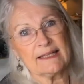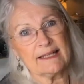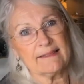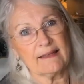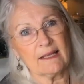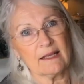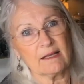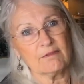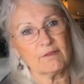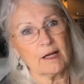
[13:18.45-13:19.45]

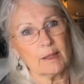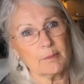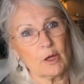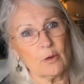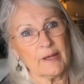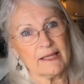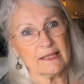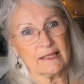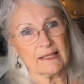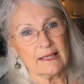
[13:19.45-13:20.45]
anything from
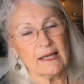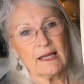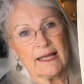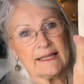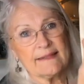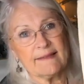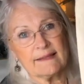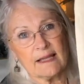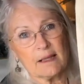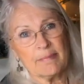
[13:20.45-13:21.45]
going,
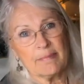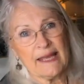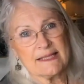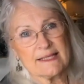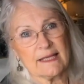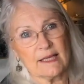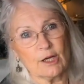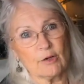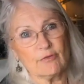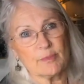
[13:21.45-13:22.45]
anything that I paint
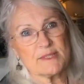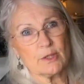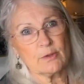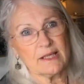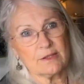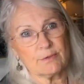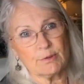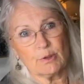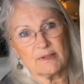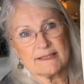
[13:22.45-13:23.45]
here from soaking
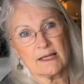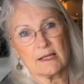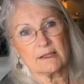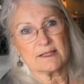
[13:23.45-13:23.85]
through, it's not